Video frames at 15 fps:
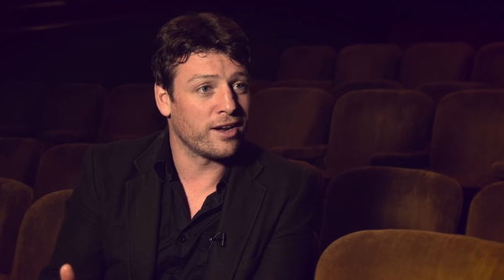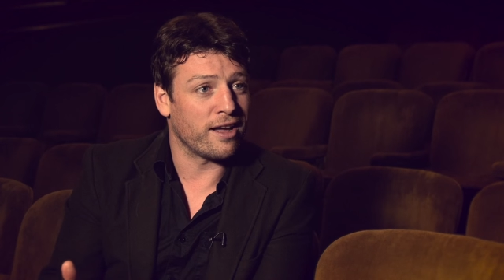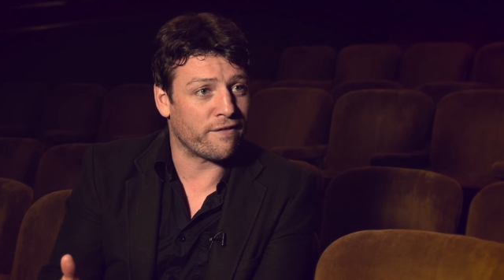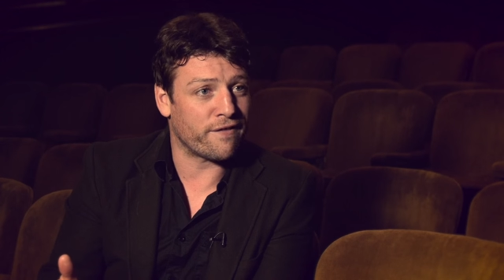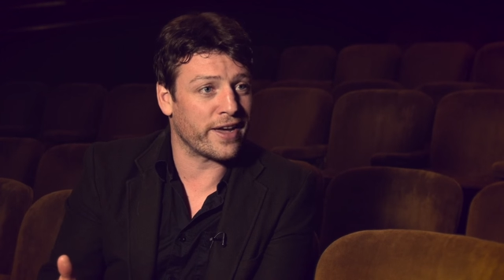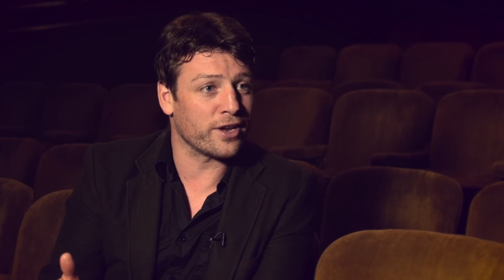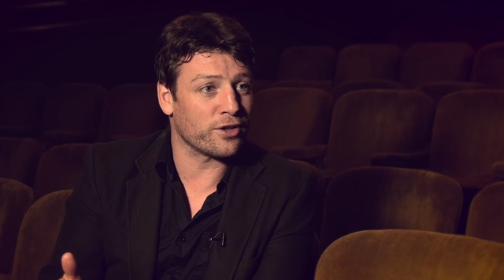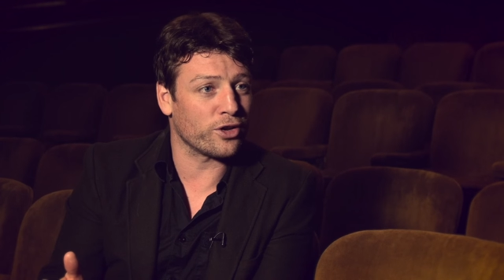I
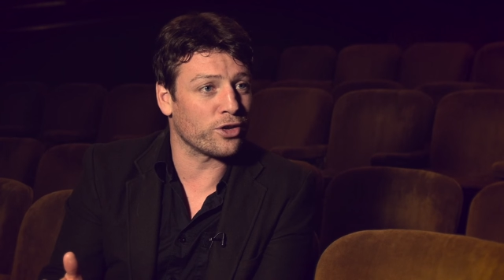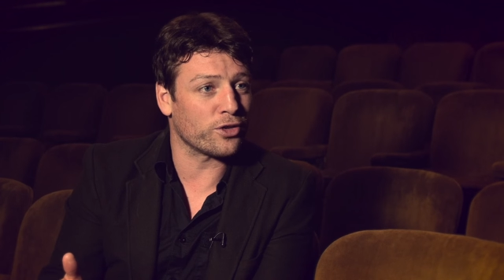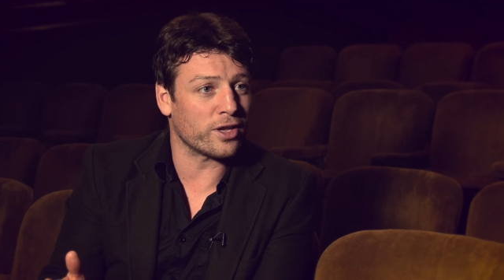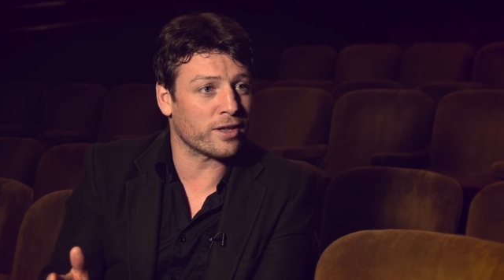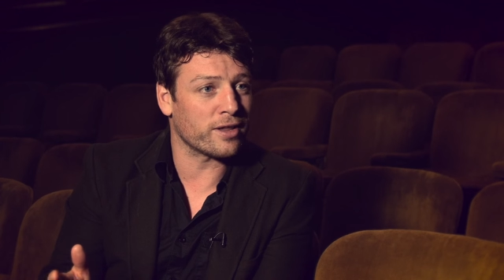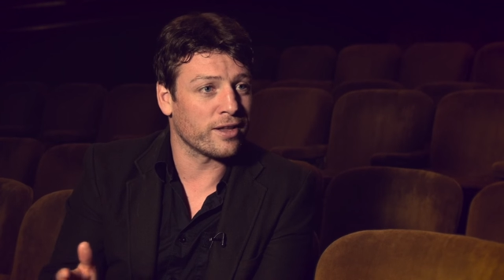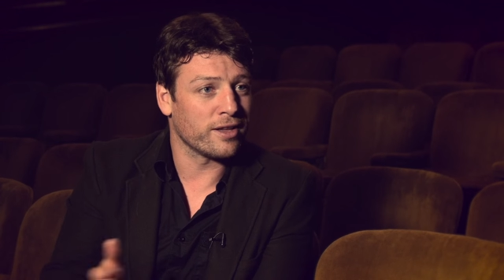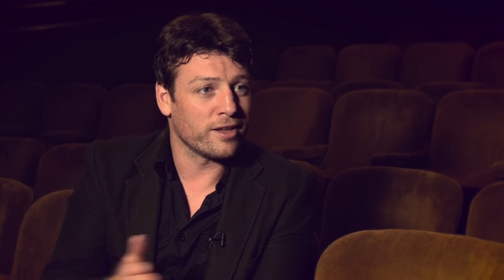find out
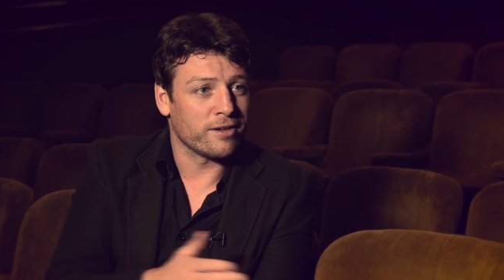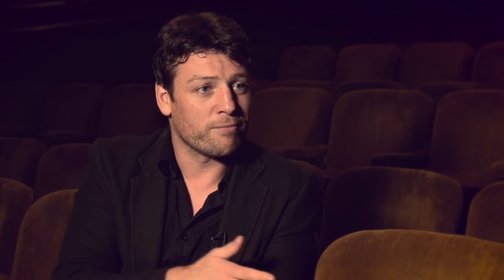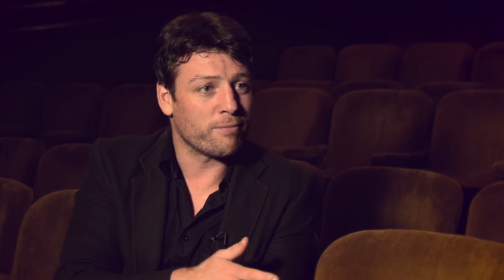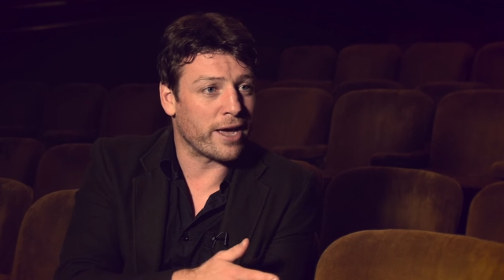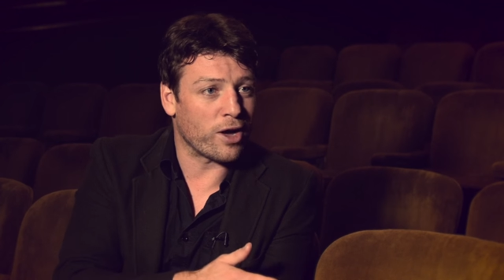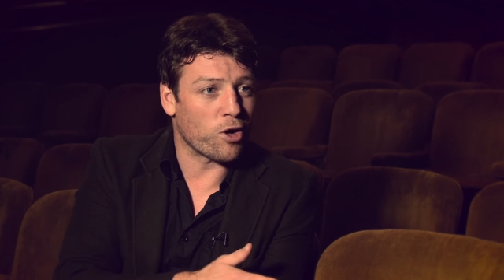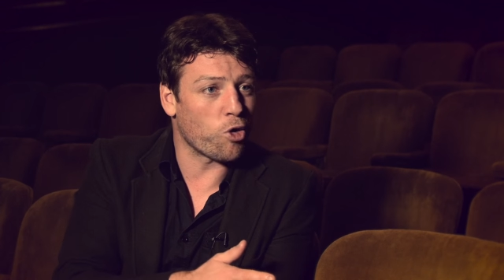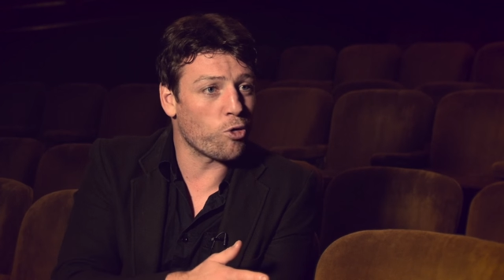that
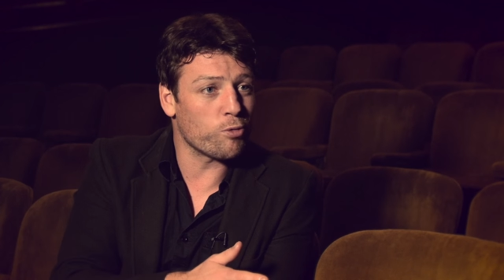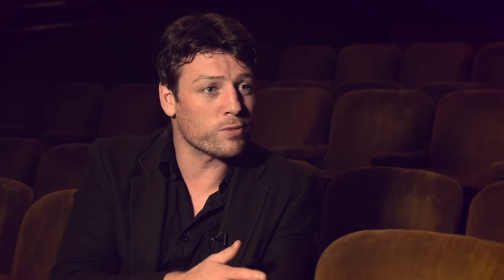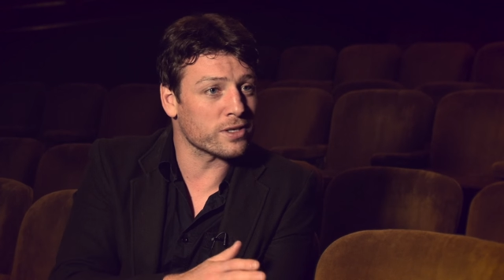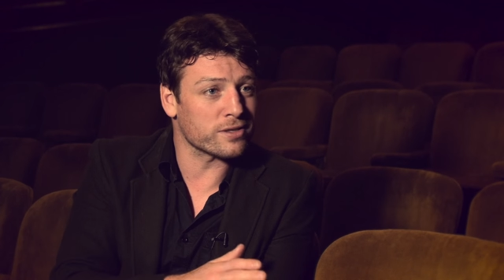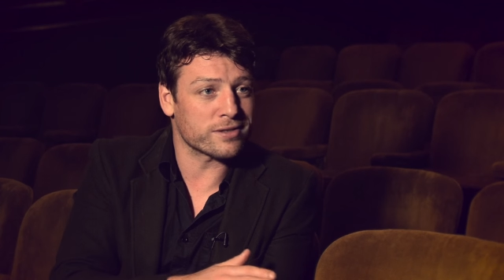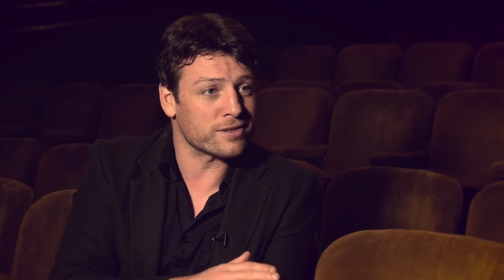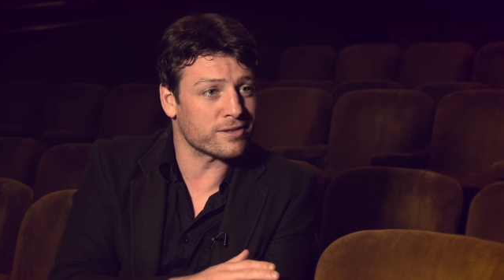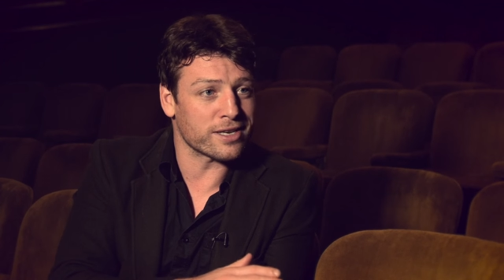my home
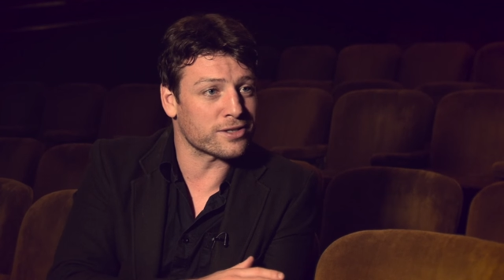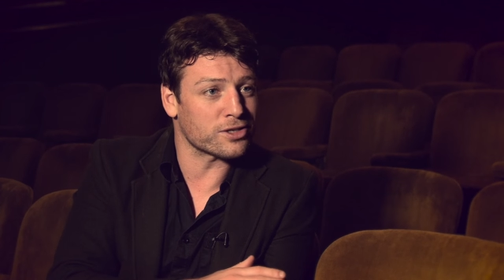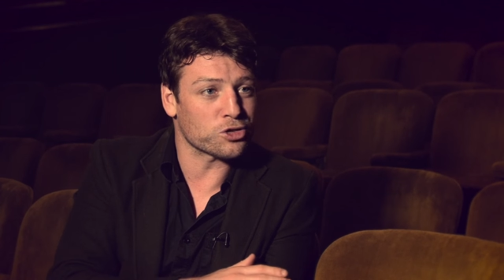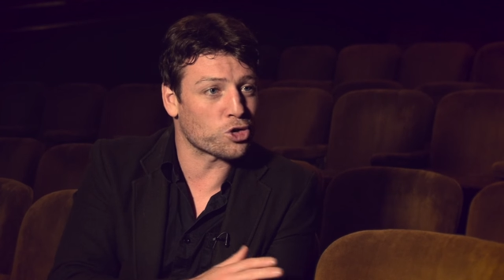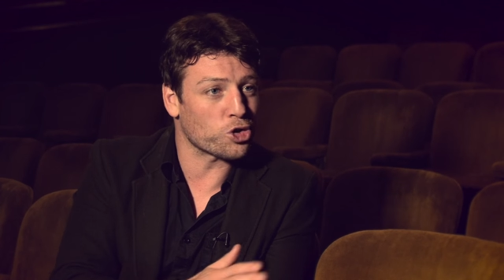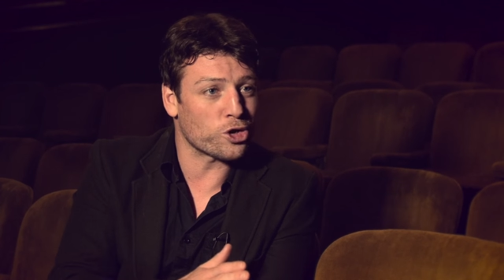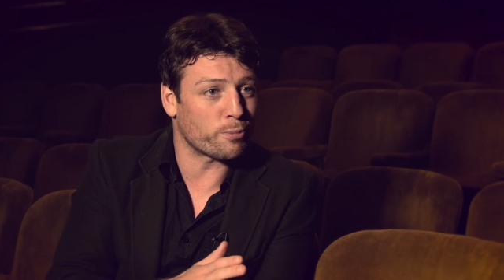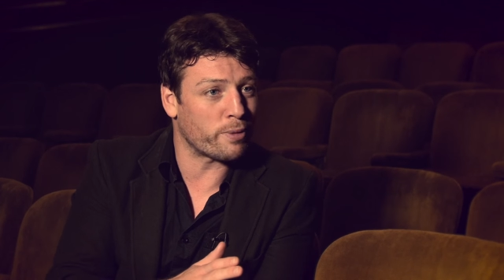is just
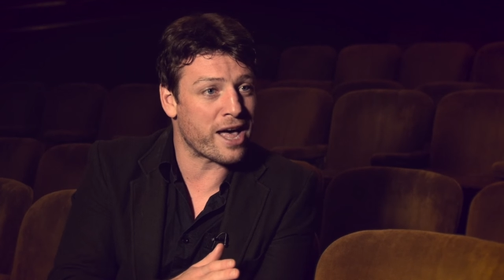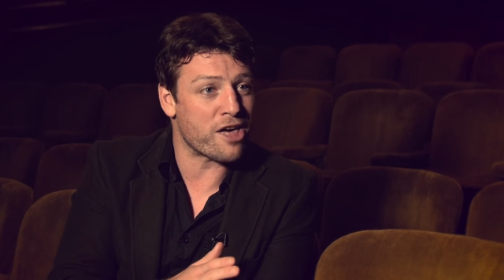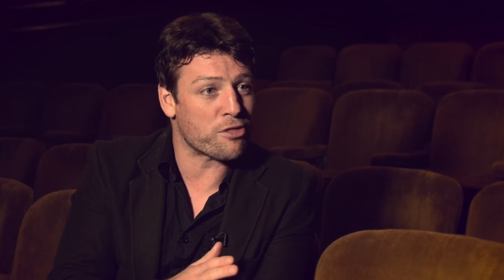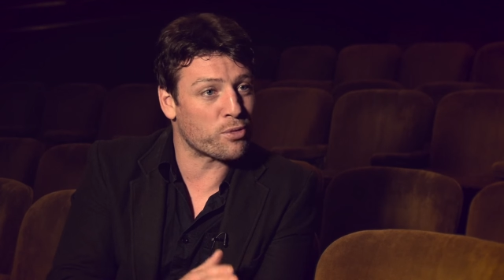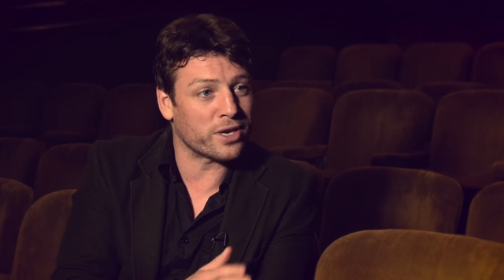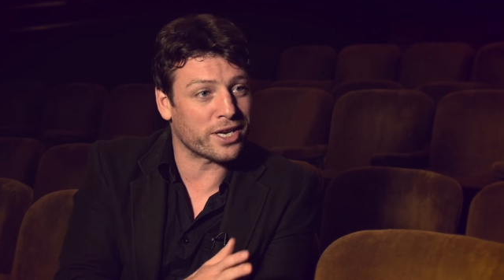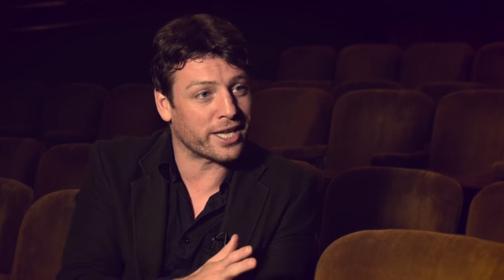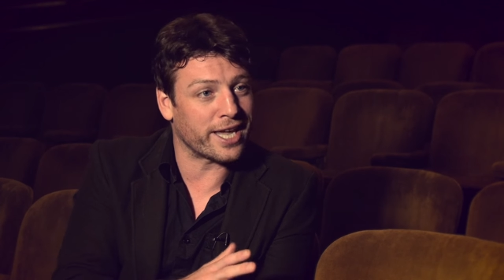as good a
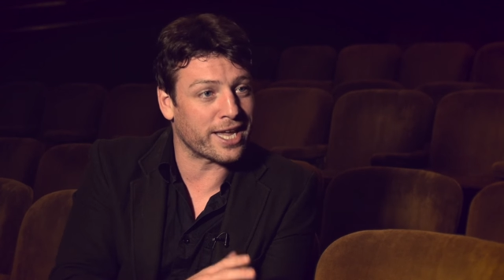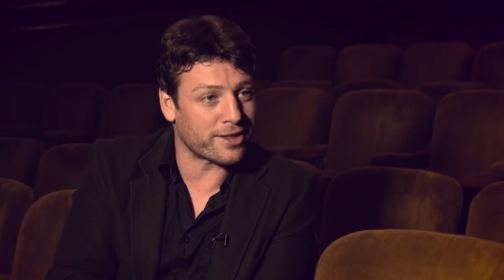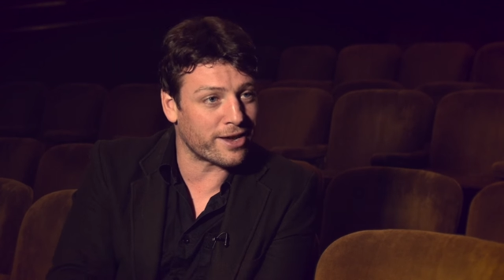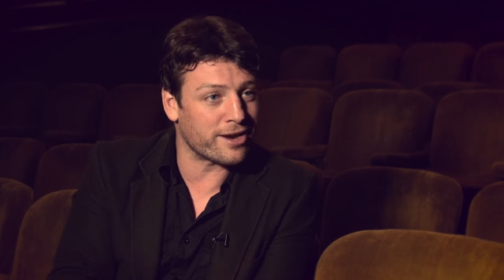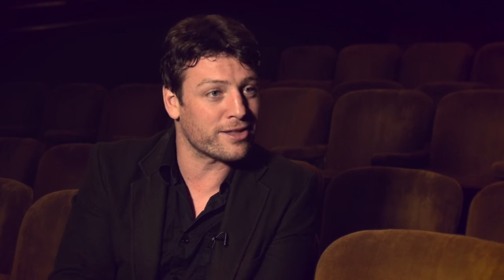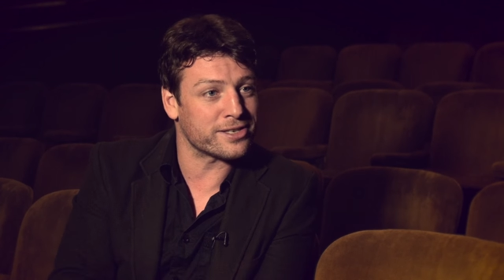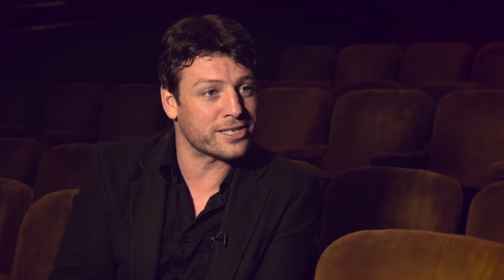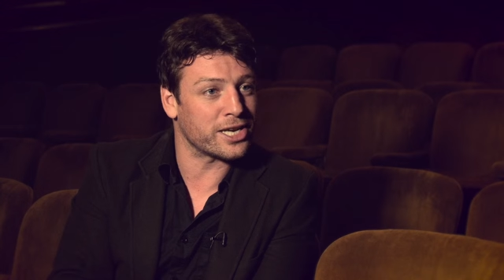pathway to get
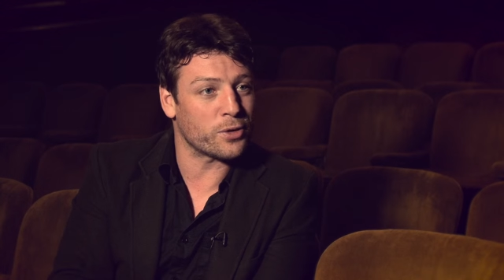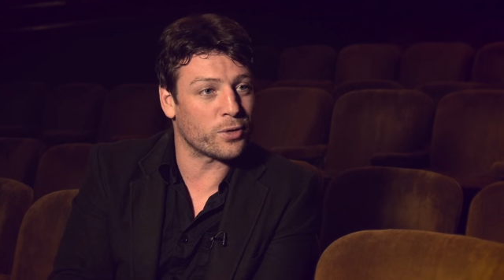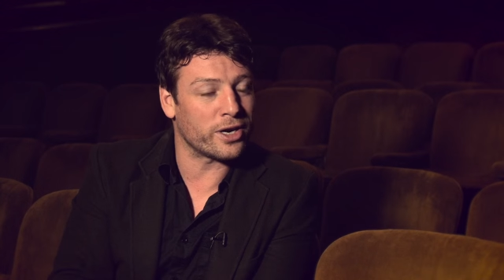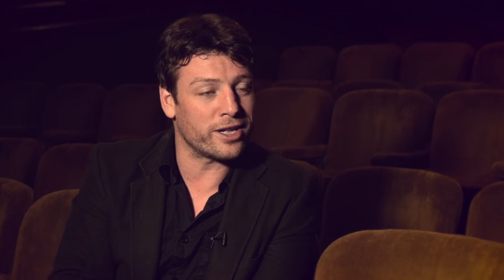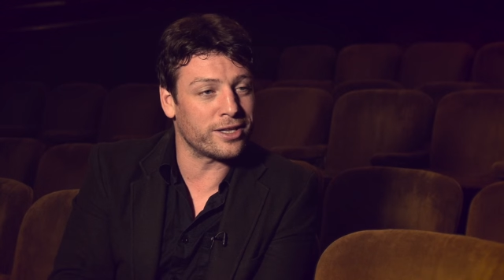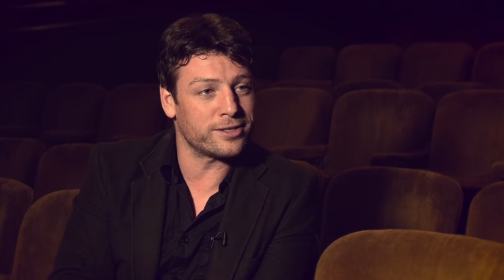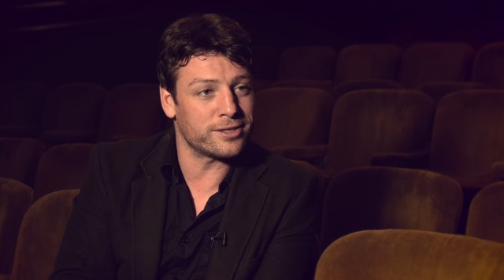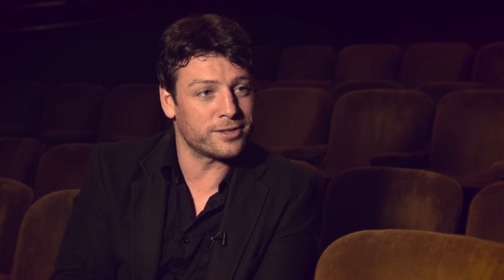there as anywhere
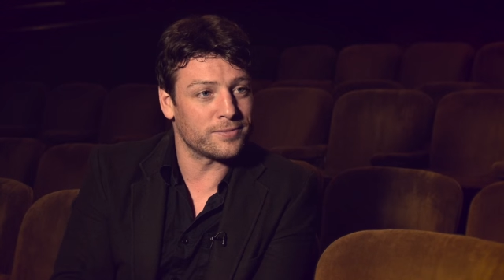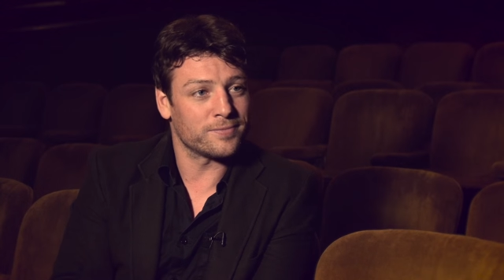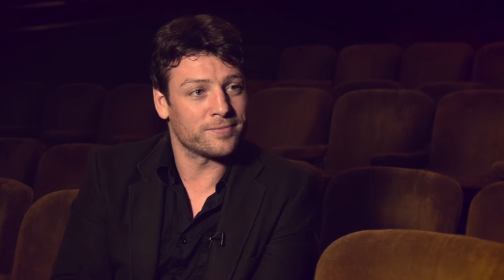else.